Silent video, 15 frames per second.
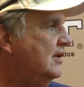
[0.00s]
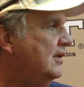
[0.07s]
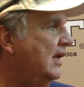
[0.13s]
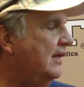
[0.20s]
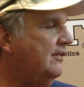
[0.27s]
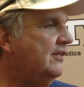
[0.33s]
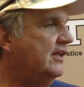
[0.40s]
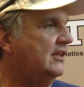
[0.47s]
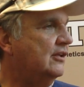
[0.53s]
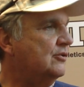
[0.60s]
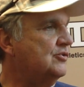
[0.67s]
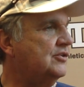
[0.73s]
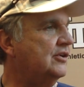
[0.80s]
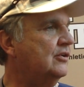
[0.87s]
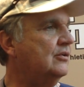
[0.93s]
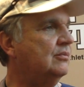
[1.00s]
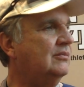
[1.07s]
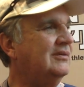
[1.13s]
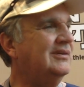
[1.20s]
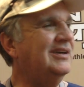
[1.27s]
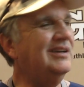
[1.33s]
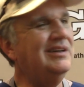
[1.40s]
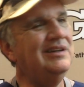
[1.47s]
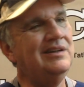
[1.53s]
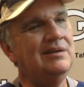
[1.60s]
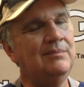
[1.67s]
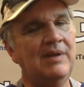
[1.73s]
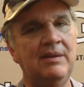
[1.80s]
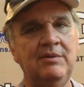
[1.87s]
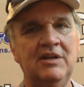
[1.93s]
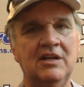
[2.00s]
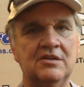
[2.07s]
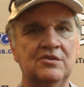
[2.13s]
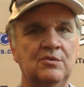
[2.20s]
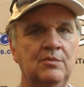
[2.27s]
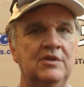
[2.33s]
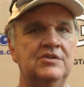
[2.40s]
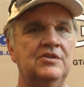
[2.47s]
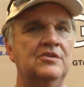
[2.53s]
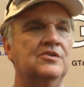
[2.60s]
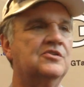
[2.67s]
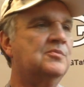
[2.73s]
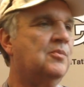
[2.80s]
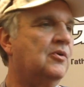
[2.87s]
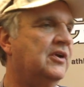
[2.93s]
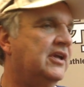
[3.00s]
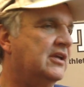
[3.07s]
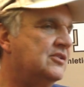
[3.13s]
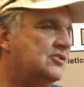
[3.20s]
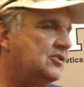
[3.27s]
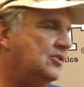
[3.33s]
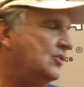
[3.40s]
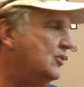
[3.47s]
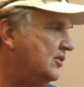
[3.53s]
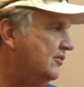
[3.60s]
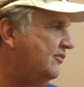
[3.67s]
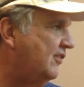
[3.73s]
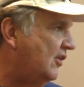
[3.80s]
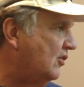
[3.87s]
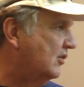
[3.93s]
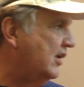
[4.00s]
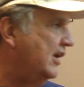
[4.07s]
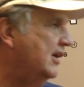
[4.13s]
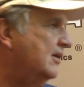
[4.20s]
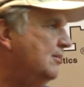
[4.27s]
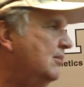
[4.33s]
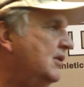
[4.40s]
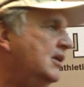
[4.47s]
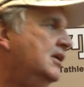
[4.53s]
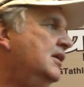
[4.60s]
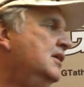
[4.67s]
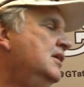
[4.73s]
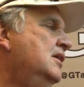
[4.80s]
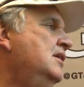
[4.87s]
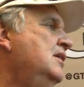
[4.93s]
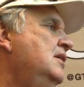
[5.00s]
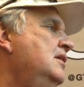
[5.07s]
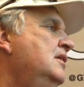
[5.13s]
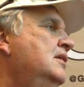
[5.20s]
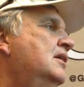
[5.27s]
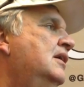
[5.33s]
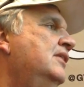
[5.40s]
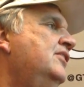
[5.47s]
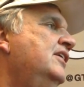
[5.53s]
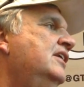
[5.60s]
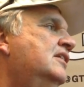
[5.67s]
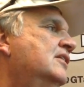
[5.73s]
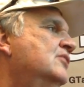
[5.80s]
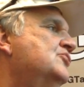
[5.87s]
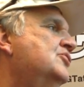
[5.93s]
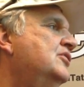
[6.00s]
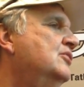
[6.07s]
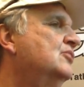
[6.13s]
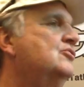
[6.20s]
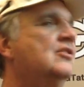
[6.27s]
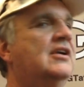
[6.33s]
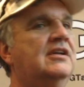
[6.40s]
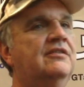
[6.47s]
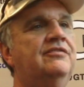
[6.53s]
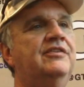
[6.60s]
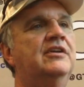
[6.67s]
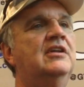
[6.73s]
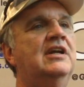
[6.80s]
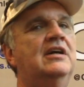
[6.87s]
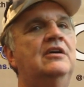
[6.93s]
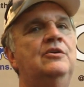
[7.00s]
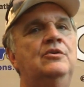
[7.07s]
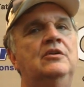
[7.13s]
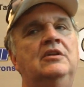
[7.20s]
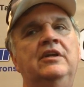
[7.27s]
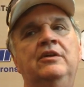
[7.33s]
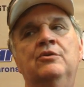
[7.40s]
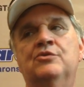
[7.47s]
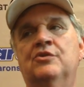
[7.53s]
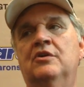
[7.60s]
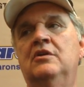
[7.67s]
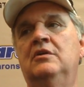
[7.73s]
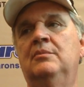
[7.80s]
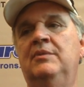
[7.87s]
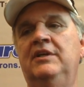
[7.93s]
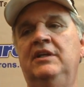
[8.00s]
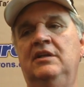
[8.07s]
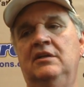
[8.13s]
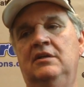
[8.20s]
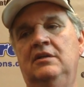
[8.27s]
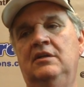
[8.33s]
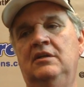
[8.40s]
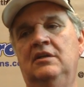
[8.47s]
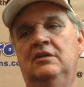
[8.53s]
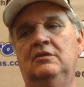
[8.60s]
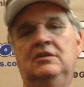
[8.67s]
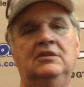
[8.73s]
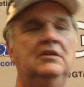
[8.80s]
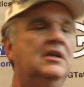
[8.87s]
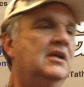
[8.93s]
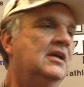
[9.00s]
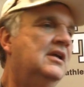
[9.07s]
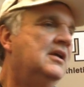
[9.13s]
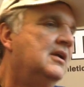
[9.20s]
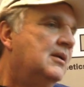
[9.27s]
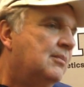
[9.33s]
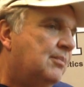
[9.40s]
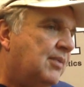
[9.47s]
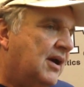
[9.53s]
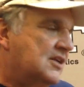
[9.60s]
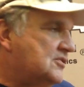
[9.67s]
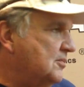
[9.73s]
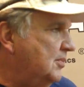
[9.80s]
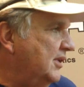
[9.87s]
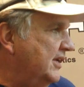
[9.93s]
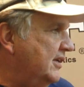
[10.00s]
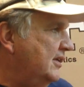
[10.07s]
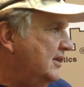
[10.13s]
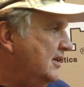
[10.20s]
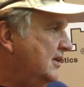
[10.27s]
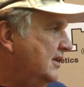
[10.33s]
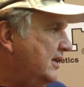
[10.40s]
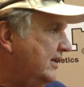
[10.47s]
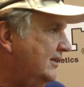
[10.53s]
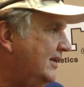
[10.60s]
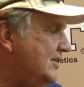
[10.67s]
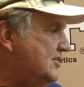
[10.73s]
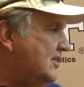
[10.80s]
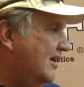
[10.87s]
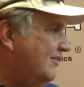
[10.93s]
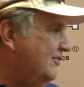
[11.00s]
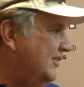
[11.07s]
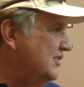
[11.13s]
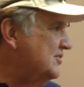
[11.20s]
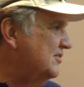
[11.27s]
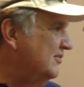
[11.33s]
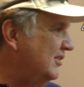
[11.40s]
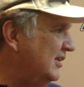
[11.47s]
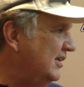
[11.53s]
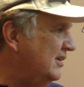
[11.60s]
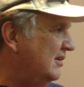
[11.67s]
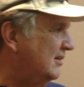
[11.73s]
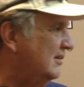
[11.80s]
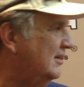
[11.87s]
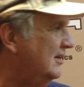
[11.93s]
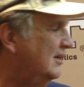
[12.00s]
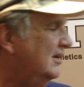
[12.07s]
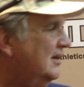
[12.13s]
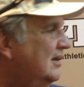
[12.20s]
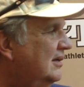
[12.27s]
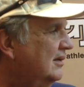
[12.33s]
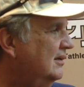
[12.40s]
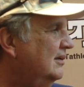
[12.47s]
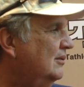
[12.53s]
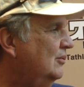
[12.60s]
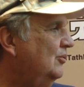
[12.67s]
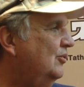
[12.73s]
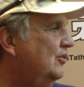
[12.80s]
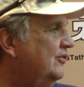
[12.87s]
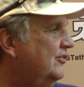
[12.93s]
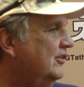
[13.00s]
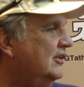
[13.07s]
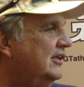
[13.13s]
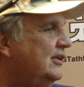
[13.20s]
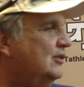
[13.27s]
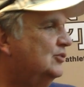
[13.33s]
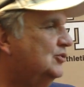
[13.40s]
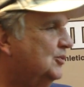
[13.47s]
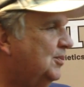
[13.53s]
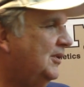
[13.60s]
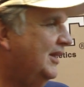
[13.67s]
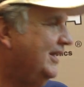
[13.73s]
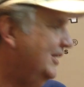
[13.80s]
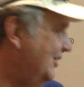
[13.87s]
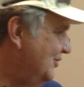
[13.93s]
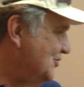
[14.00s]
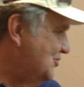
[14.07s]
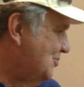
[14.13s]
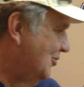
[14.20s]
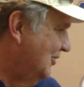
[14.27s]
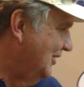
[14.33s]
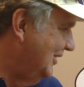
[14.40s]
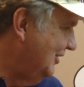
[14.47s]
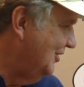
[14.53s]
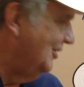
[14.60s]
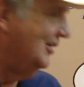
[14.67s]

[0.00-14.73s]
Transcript: I think they're still, maybe not so much in the spring as you do in the fall camp, but I think they're still trying to fill out who the leaders are going to be, you know, and possibly, at least offensively, I don't know if the leaders are playing in the spring, you